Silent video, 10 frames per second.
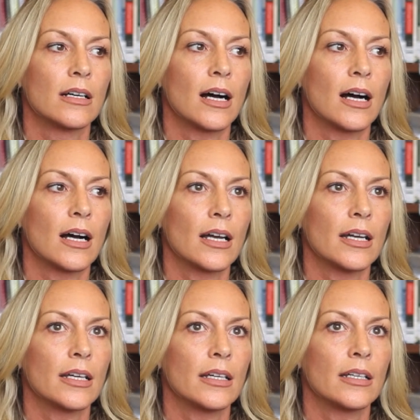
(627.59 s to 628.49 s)

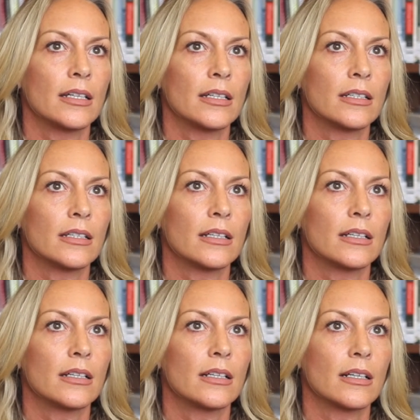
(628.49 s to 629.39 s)
I
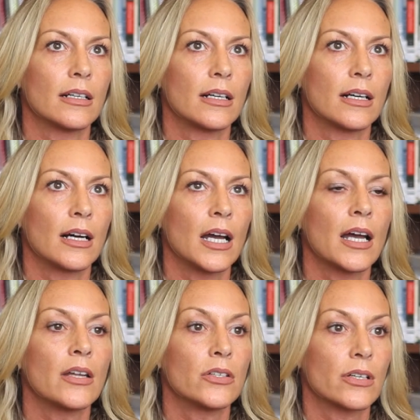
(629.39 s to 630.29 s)

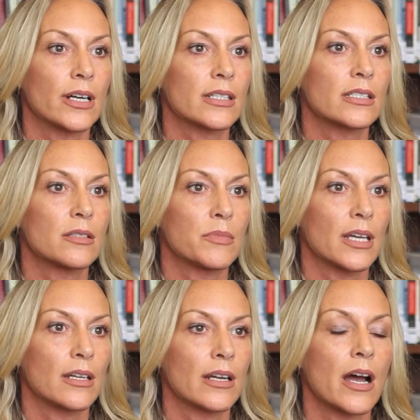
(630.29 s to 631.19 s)

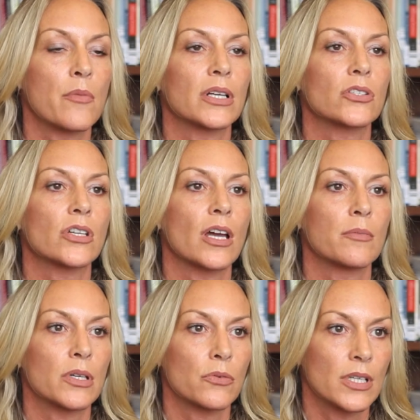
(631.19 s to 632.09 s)
underestimated how much time
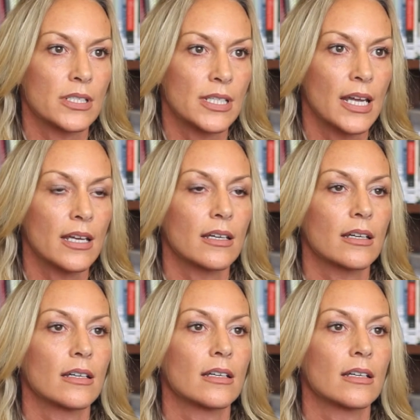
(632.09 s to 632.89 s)
it would take.